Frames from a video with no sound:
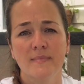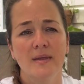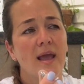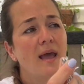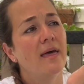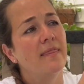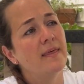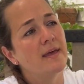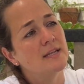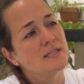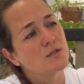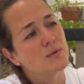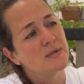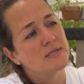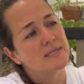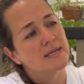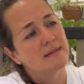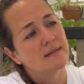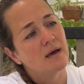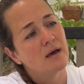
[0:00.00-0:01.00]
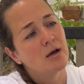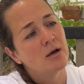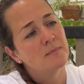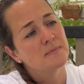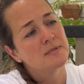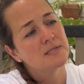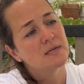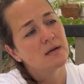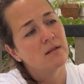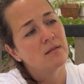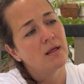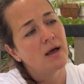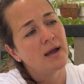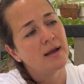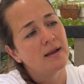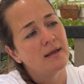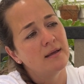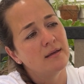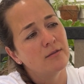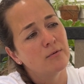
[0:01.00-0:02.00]
and then squeezing the humps,
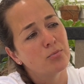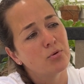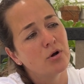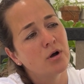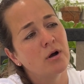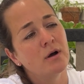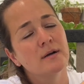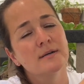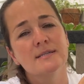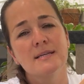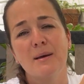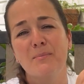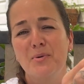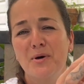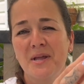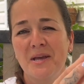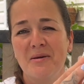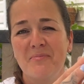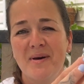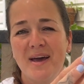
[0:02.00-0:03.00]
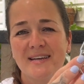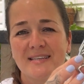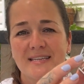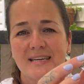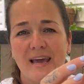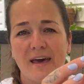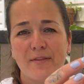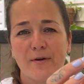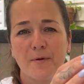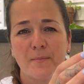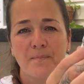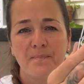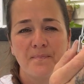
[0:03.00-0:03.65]
aligning the prongs, and putting it back together.